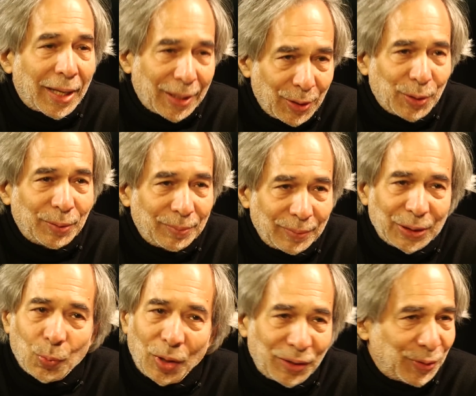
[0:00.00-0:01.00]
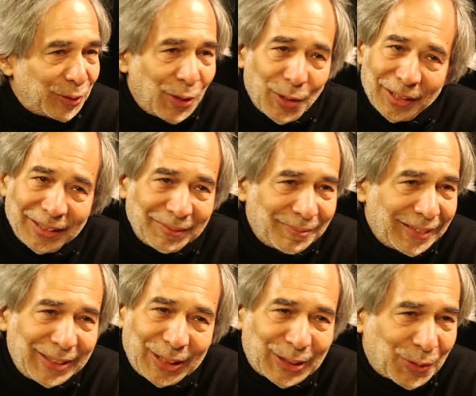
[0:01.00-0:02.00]
Thank you. It's wonderful talking.
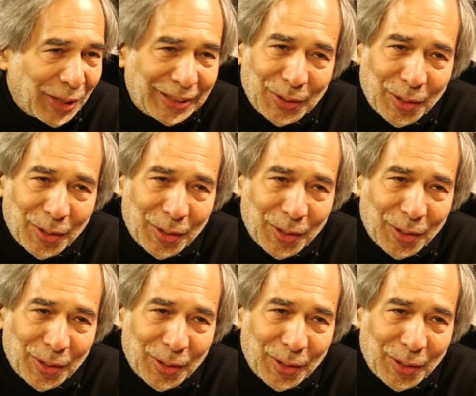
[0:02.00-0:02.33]
It's just great